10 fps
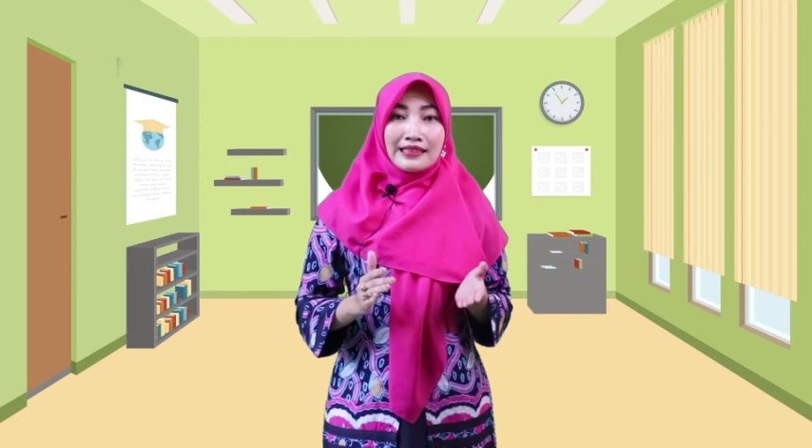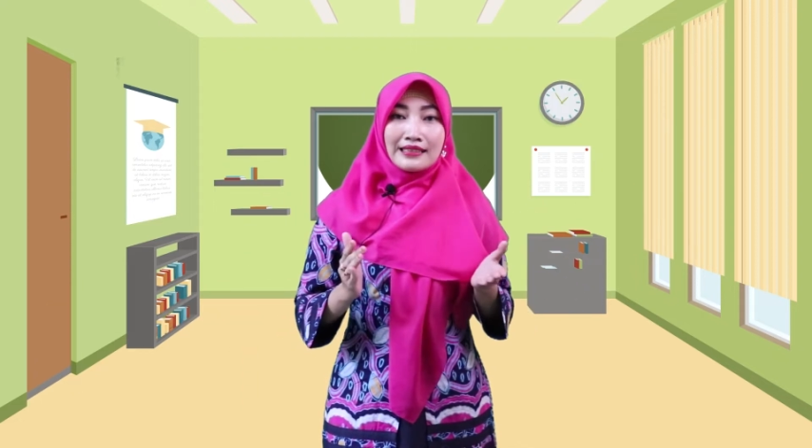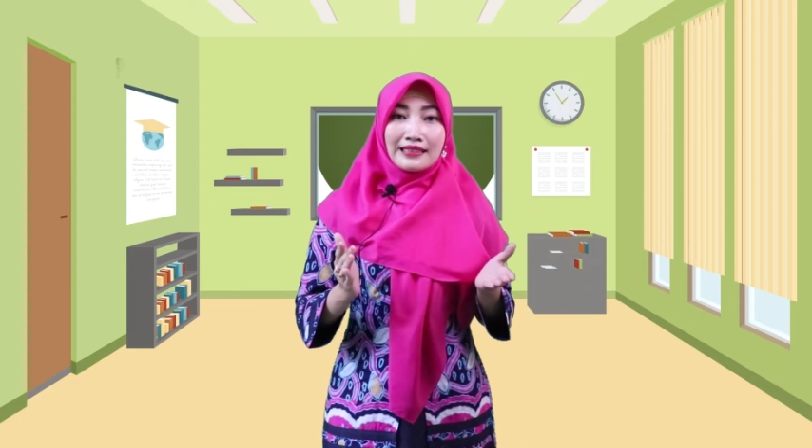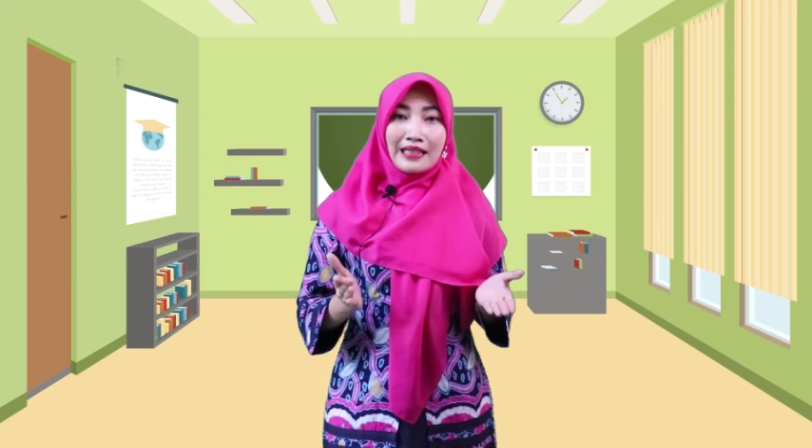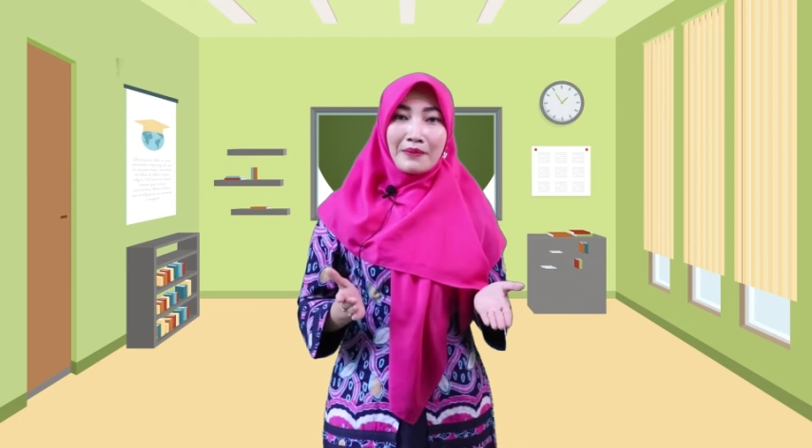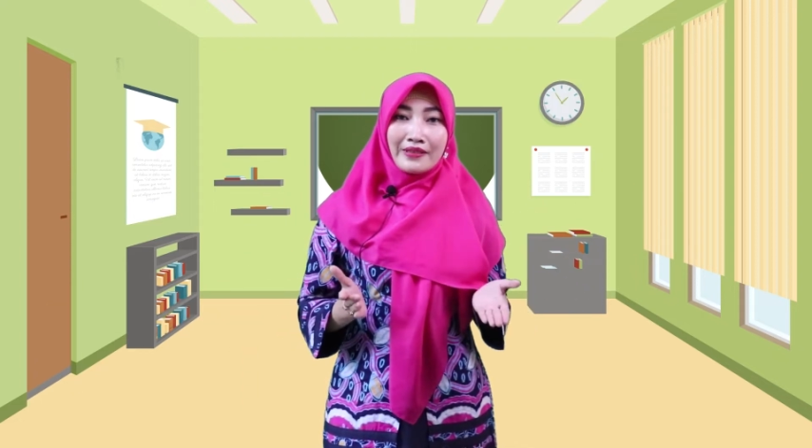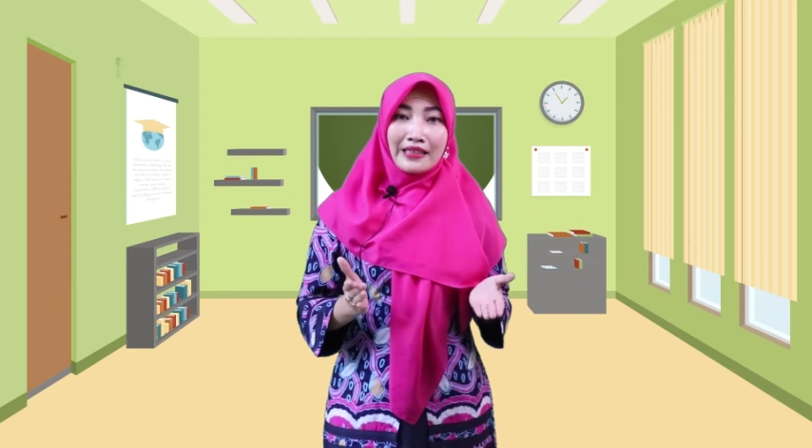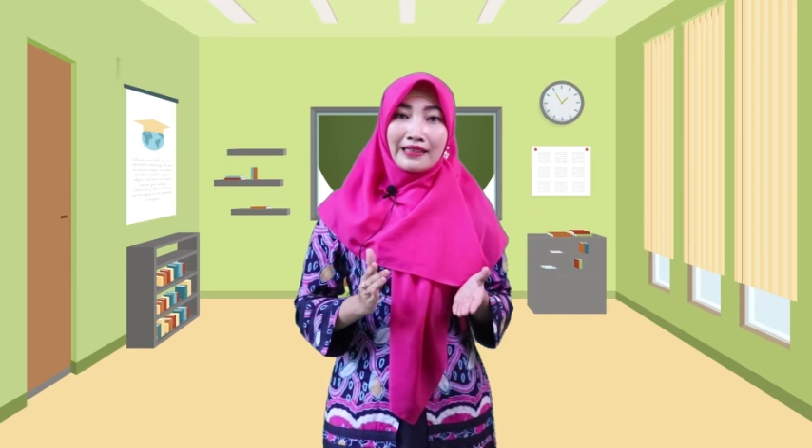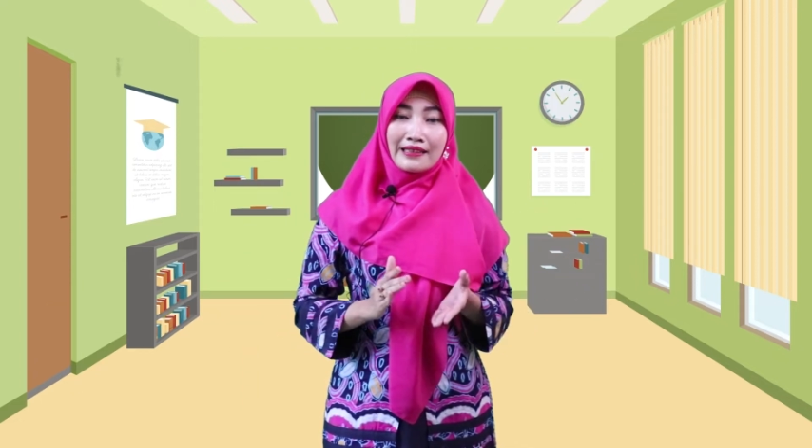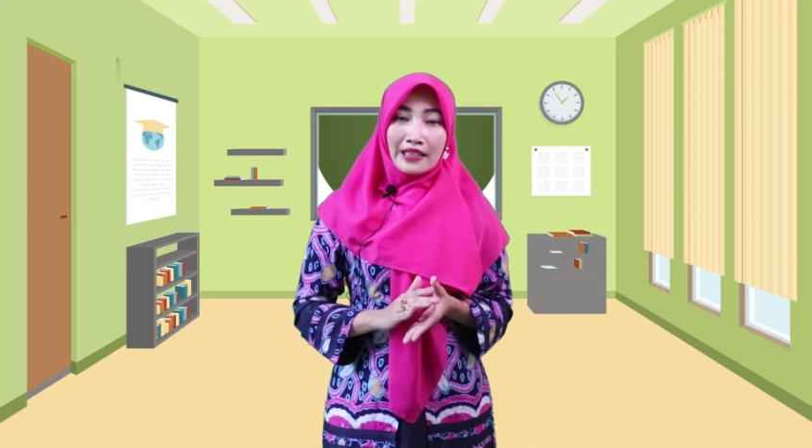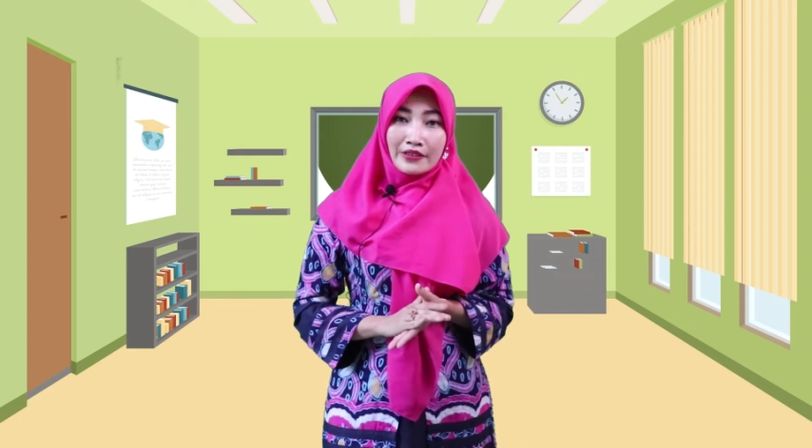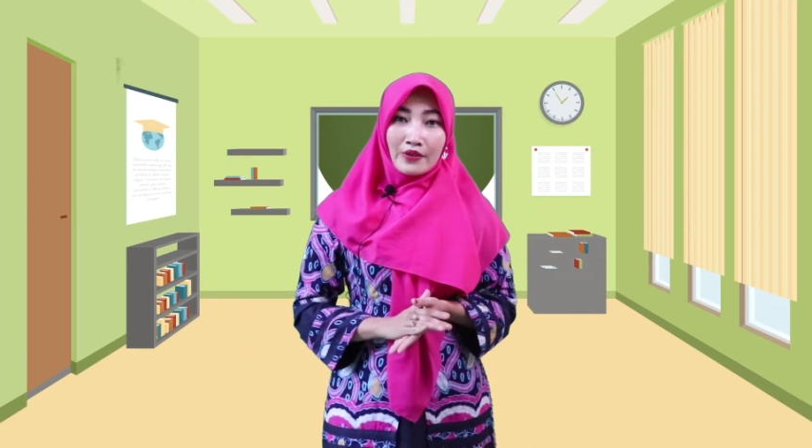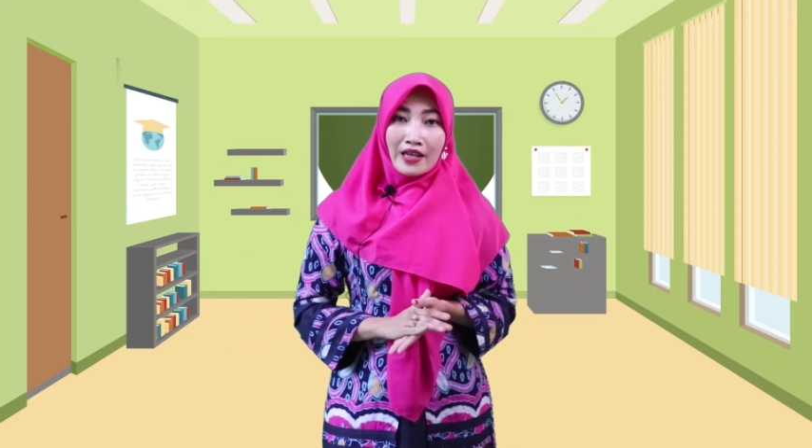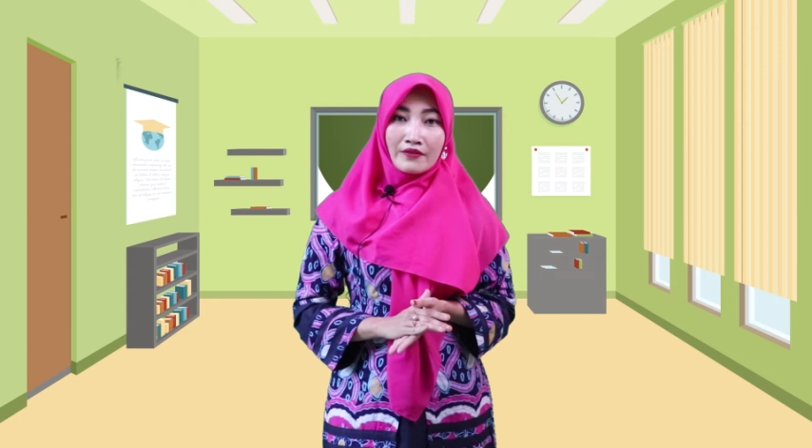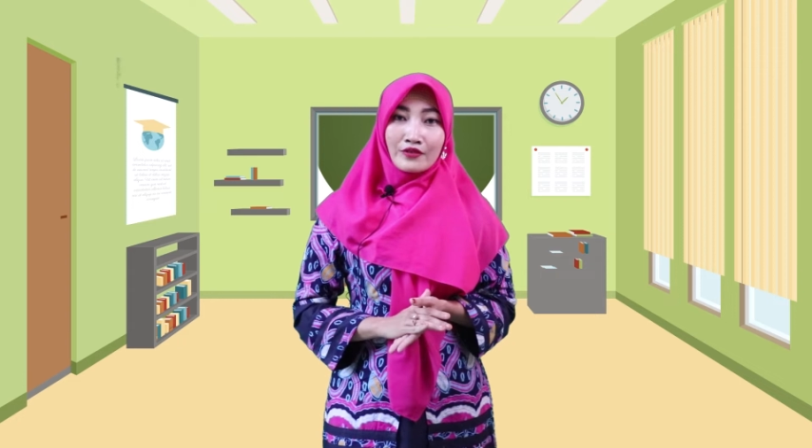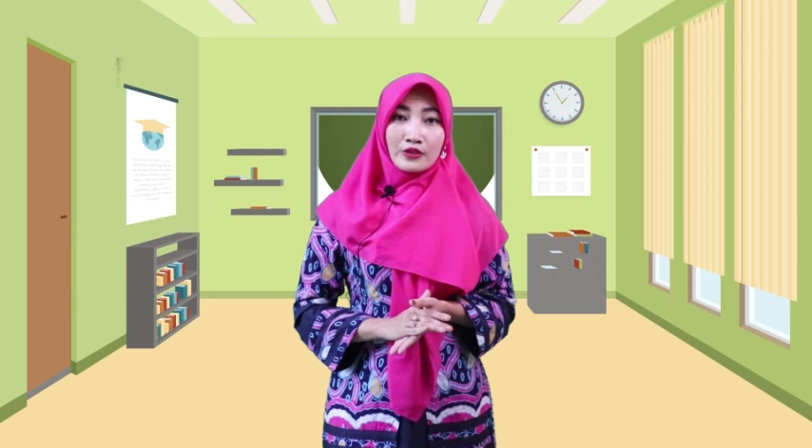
Something that you have